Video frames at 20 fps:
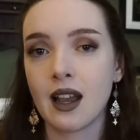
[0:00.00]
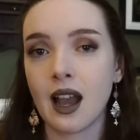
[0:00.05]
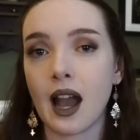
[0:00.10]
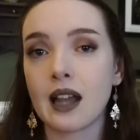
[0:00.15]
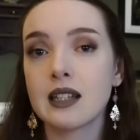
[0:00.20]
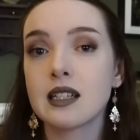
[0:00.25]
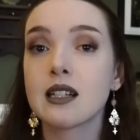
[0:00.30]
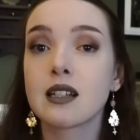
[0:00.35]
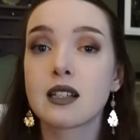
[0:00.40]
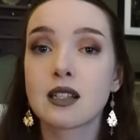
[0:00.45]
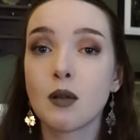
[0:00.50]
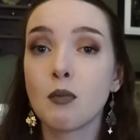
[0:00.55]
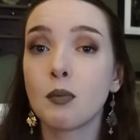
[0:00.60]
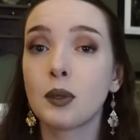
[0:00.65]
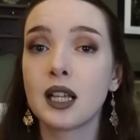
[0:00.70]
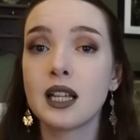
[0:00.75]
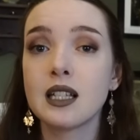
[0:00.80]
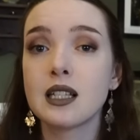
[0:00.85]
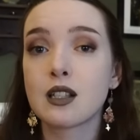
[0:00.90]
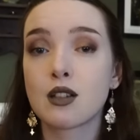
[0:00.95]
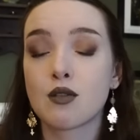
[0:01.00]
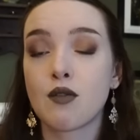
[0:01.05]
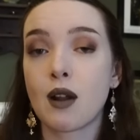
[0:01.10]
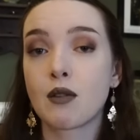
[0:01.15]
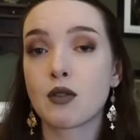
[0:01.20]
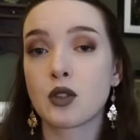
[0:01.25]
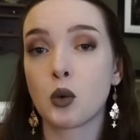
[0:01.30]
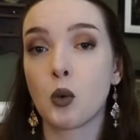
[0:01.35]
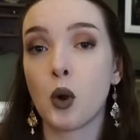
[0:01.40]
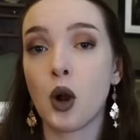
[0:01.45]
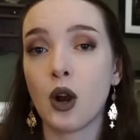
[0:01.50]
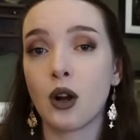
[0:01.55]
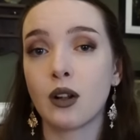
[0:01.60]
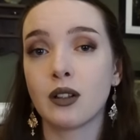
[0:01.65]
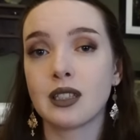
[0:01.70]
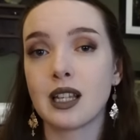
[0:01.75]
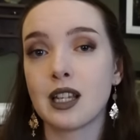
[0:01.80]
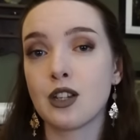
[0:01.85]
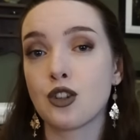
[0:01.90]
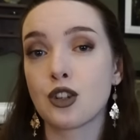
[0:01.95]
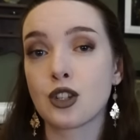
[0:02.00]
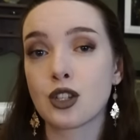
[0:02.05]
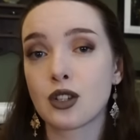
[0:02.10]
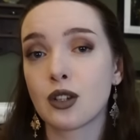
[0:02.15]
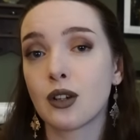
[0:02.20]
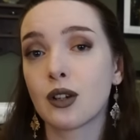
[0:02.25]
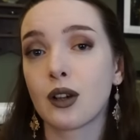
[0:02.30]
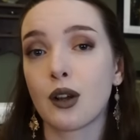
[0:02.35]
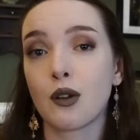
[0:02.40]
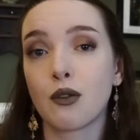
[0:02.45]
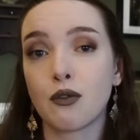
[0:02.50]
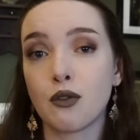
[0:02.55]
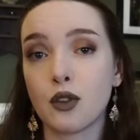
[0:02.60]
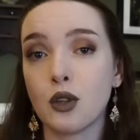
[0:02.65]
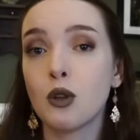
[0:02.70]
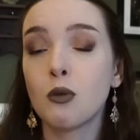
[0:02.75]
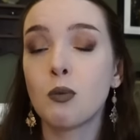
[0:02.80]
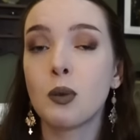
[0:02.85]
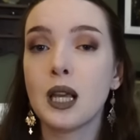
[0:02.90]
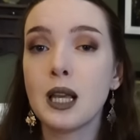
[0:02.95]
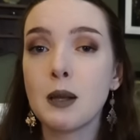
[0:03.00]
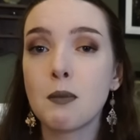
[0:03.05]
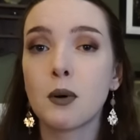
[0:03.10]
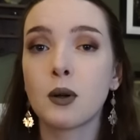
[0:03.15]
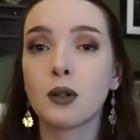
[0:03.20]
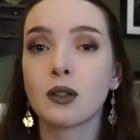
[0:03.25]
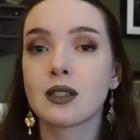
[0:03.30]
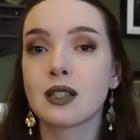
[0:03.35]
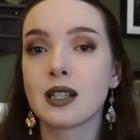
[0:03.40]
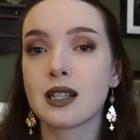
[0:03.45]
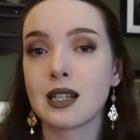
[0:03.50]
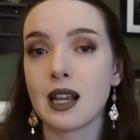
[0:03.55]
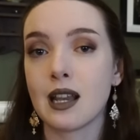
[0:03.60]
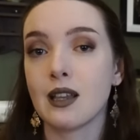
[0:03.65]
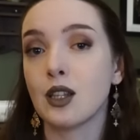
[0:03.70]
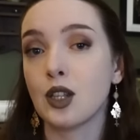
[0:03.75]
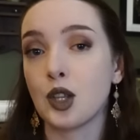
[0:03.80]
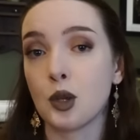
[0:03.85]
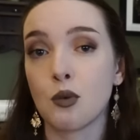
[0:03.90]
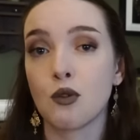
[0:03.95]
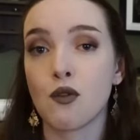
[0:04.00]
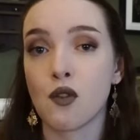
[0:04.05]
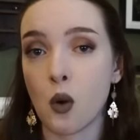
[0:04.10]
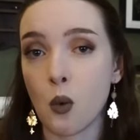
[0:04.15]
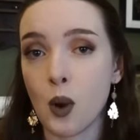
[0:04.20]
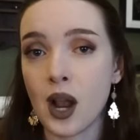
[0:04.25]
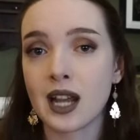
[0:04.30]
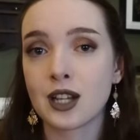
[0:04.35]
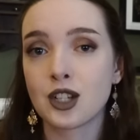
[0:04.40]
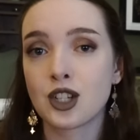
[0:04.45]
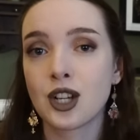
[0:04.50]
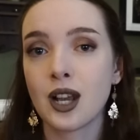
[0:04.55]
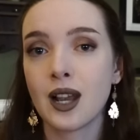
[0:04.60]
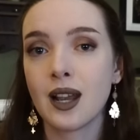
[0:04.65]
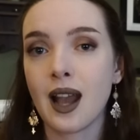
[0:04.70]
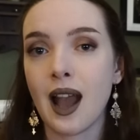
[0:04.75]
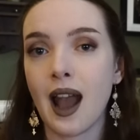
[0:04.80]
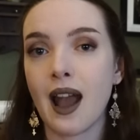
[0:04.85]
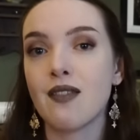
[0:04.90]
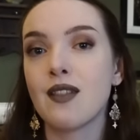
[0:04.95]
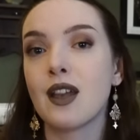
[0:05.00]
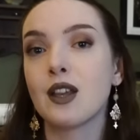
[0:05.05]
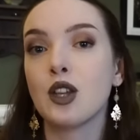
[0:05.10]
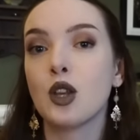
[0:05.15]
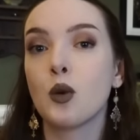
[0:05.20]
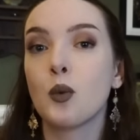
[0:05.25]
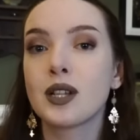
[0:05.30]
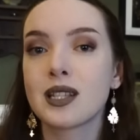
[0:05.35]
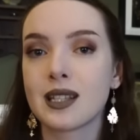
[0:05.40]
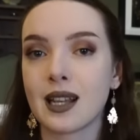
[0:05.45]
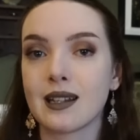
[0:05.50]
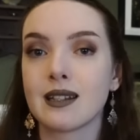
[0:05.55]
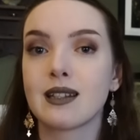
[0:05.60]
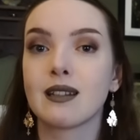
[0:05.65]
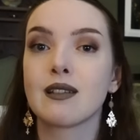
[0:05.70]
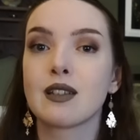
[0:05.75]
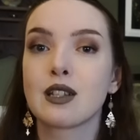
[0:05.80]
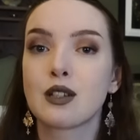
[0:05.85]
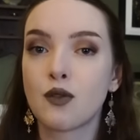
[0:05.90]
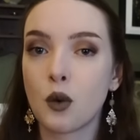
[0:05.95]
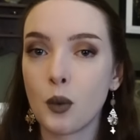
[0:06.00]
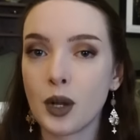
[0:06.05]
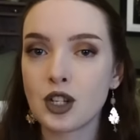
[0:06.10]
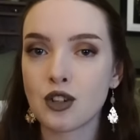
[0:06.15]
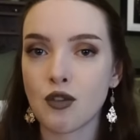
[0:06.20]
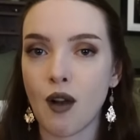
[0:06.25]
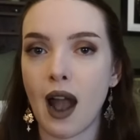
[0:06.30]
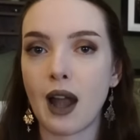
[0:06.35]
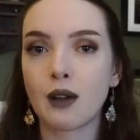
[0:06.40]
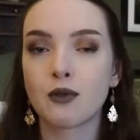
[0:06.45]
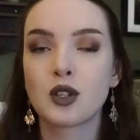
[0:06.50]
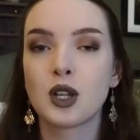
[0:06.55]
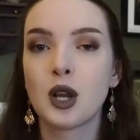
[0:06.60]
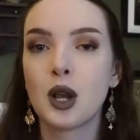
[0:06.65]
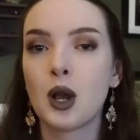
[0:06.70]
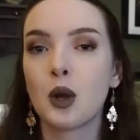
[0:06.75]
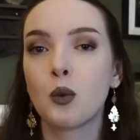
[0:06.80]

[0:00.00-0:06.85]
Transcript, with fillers: And in some places around the world, it just took a few people to say that you were a witch, and then you were sentenced for witchcraft.